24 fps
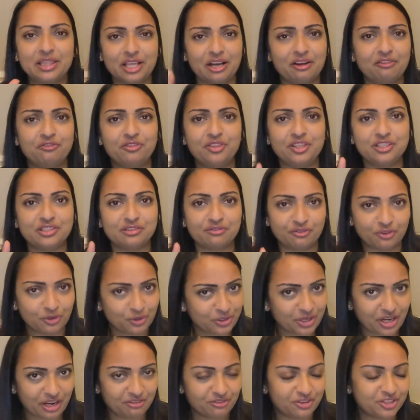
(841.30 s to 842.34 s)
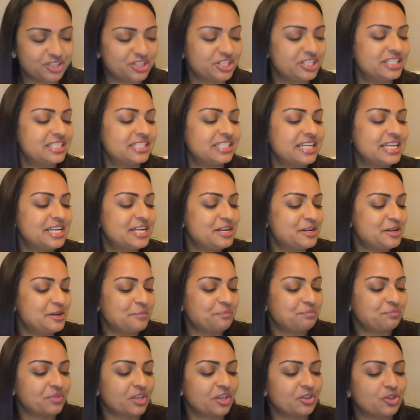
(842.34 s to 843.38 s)
I love these full coverages.
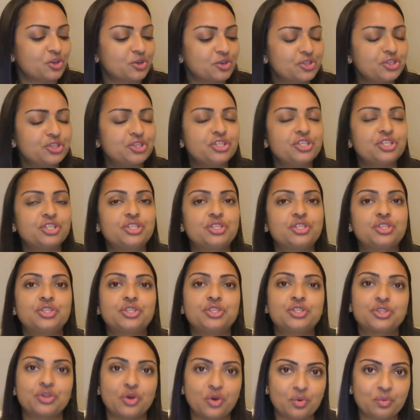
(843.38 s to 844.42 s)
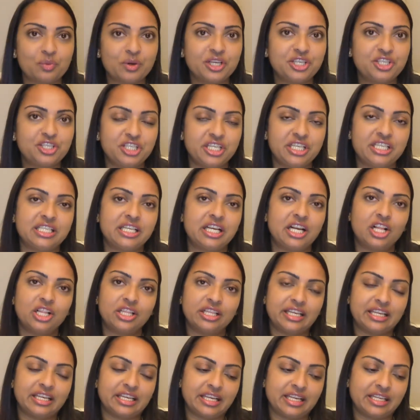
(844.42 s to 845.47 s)
There's just so much detail
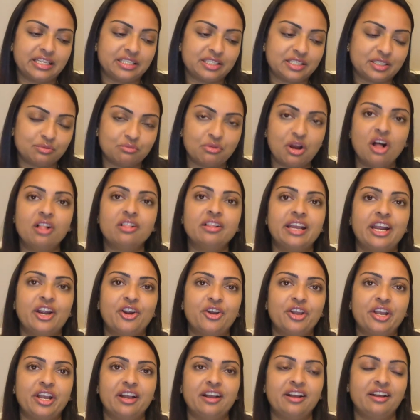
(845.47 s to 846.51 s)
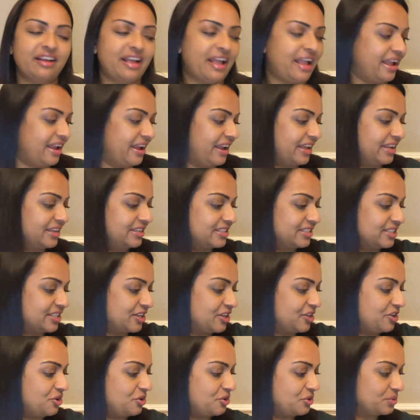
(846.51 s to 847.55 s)
in a small area, and
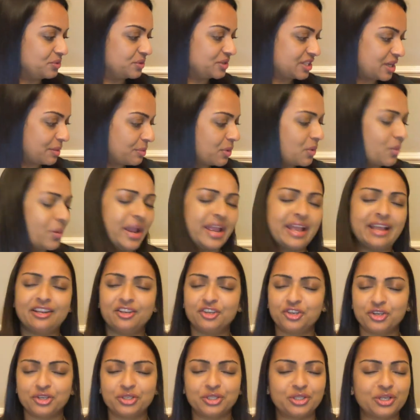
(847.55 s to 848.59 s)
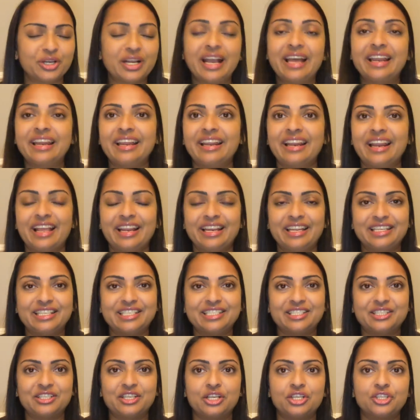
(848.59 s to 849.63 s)
you step away and you look at it, and
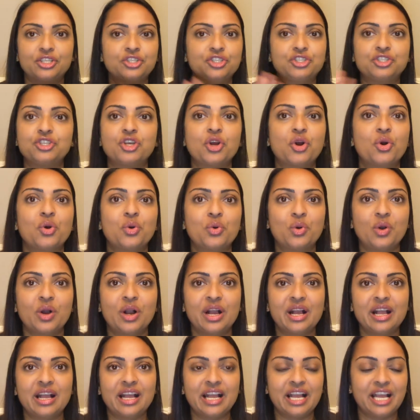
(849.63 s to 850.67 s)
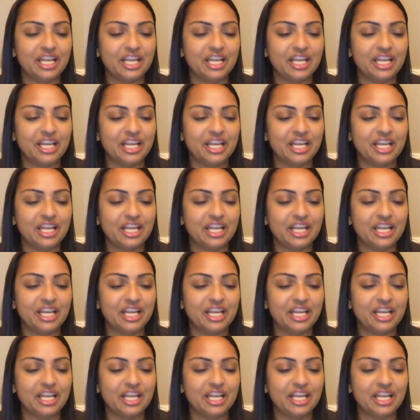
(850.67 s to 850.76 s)
it's so